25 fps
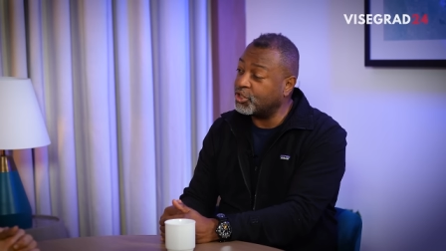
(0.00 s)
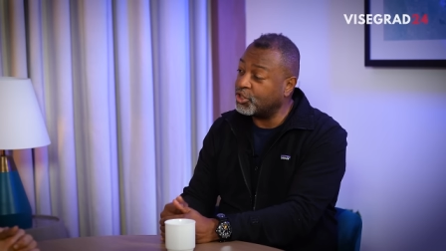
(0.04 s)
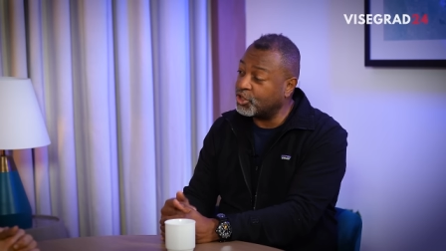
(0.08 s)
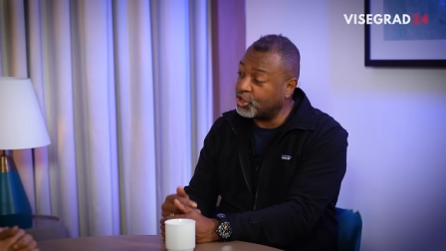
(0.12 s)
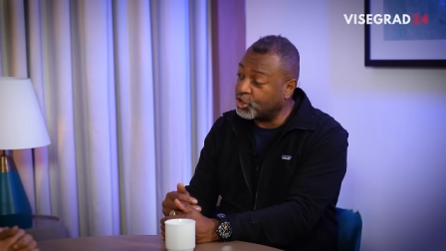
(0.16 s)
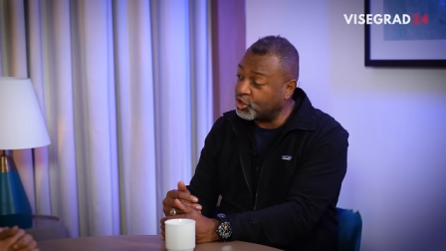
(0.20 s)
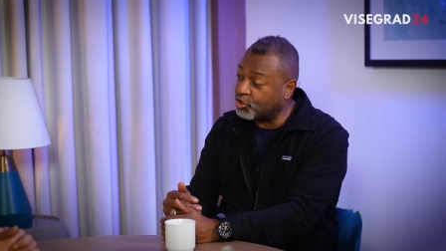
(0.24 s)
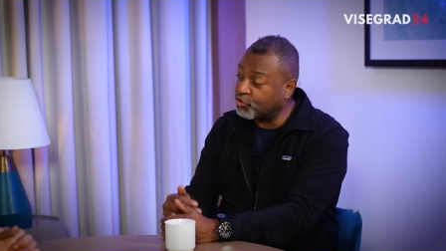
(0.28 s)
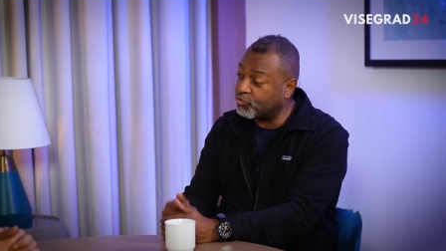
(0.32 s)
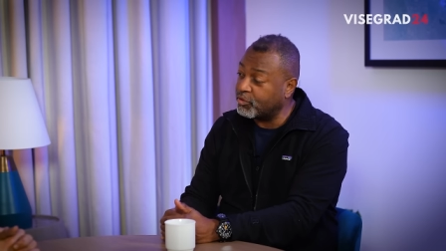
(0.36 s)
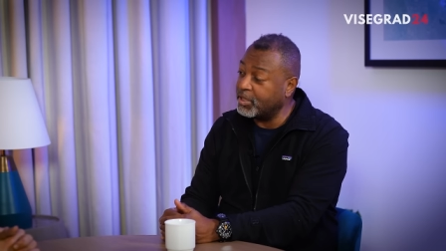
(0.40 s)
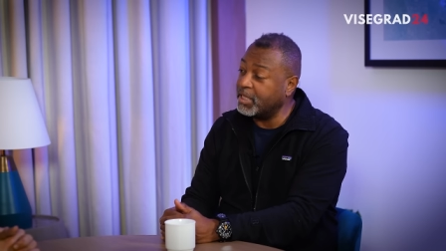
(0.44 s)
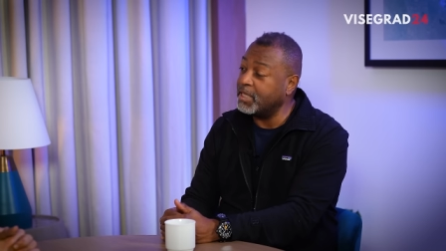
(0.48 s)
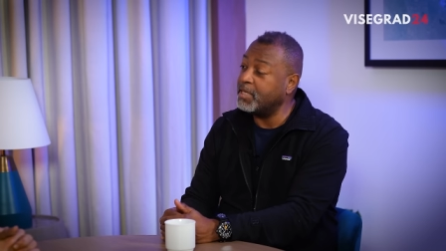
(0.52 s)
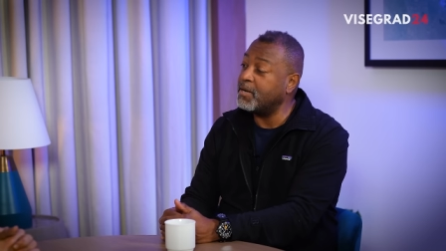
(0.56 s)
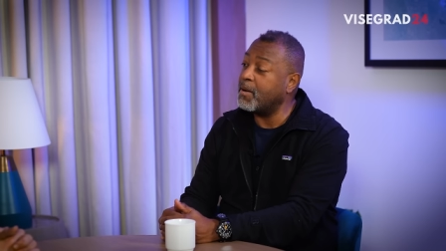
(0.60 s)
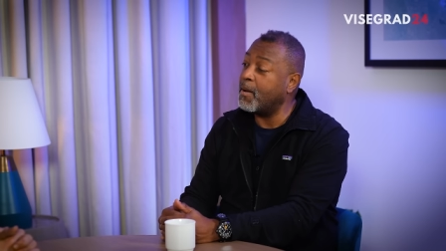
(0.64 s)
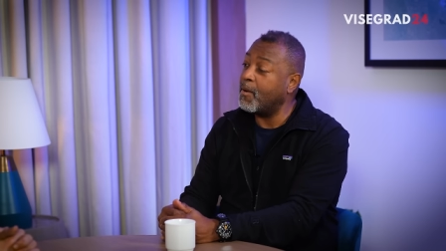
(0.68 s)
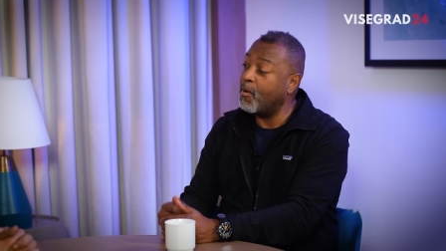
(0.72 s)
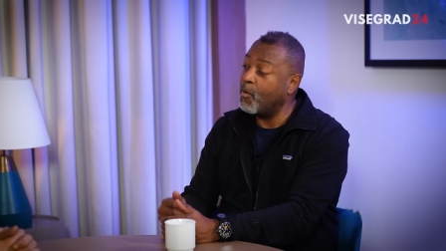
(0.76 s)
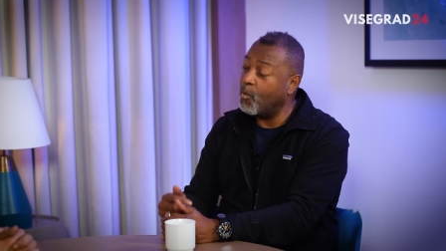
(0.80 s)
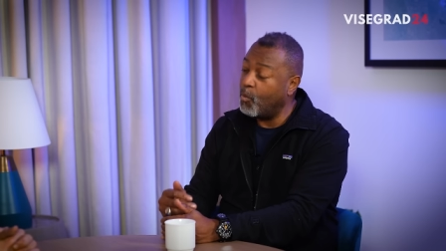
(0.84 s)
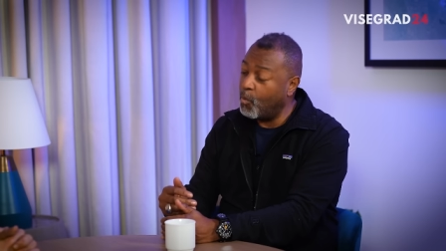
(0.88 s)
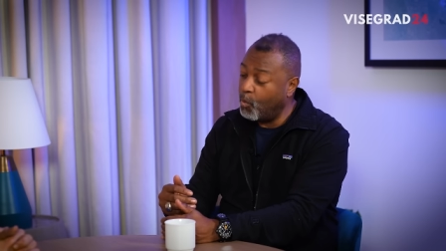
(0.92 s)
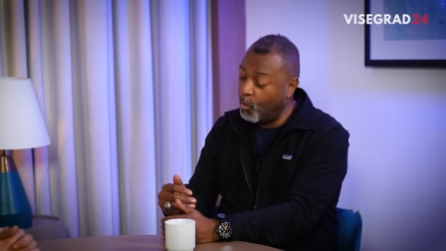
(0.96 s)
to street
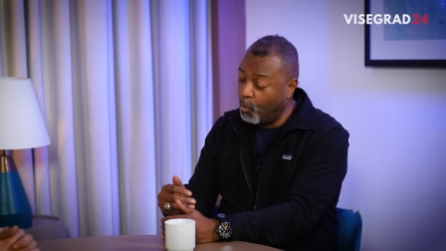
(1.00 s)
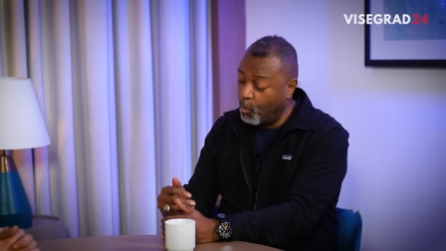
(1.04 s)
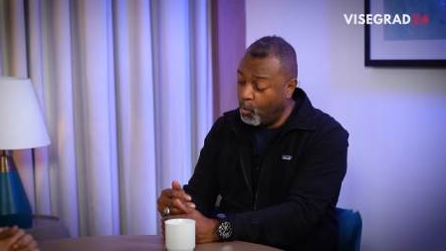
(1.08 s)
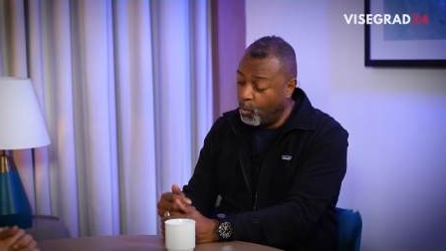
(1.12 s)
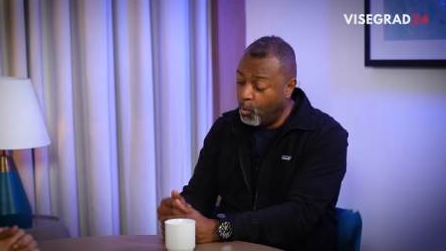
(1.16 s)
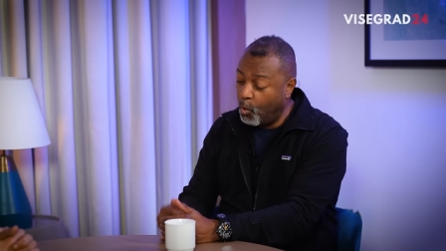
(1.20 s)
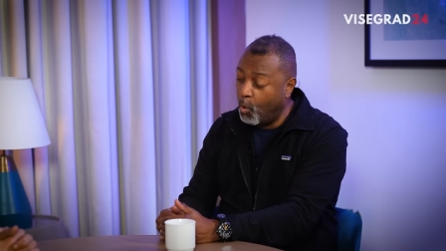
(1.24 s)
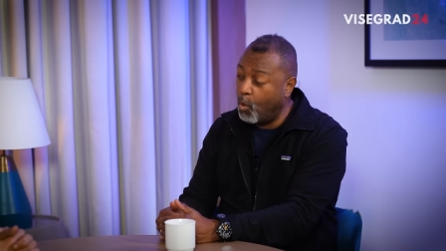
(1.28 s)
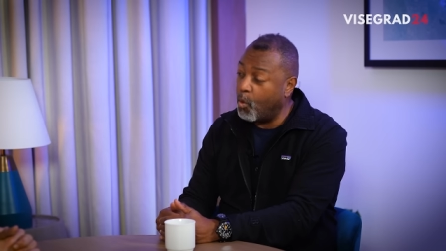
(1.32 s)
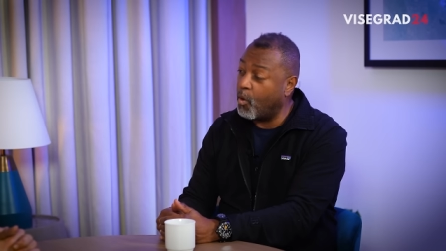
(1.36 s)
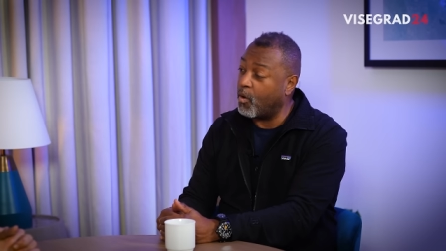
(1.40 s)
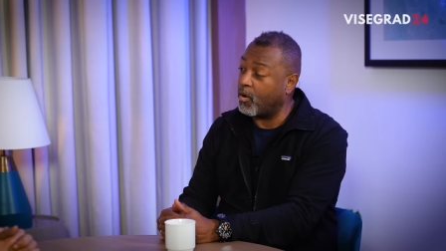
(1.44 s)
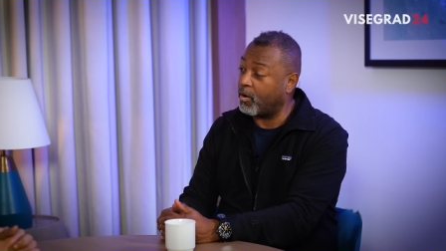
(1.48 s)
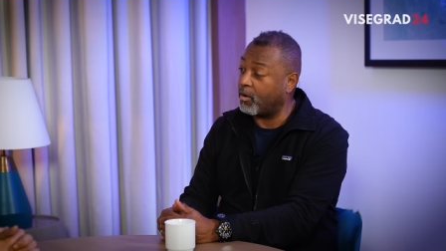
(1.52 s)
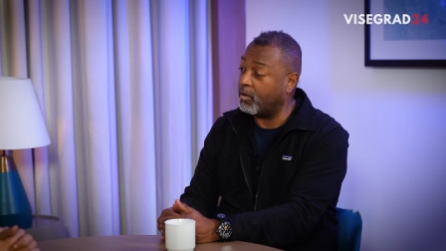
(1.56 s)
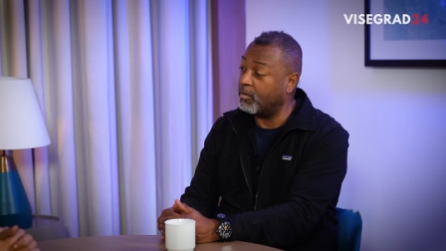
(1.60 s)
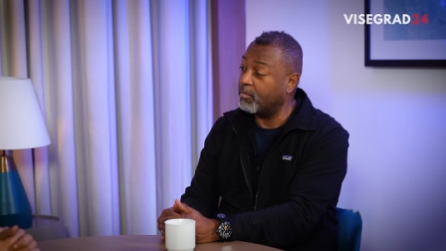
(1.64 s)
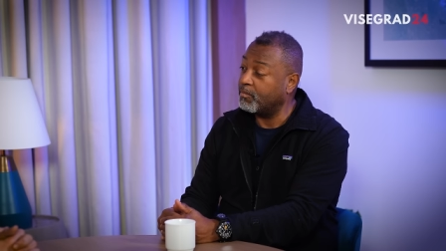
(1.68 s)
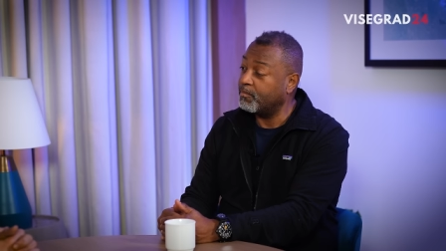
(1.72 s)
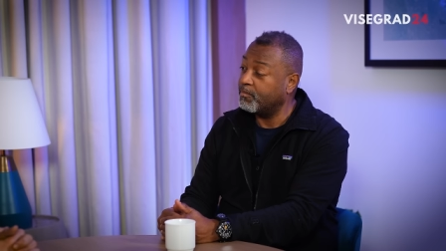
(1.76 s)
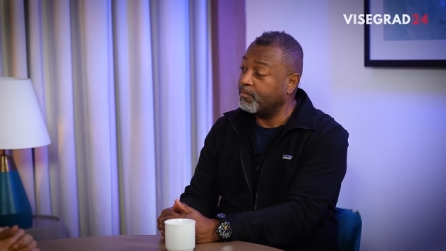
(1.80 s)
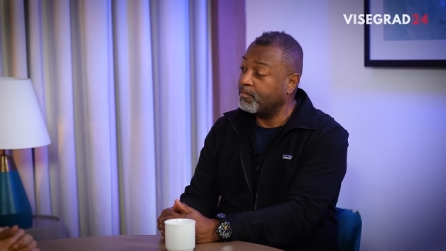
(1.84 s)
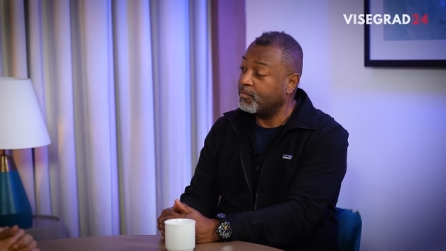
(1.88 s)
war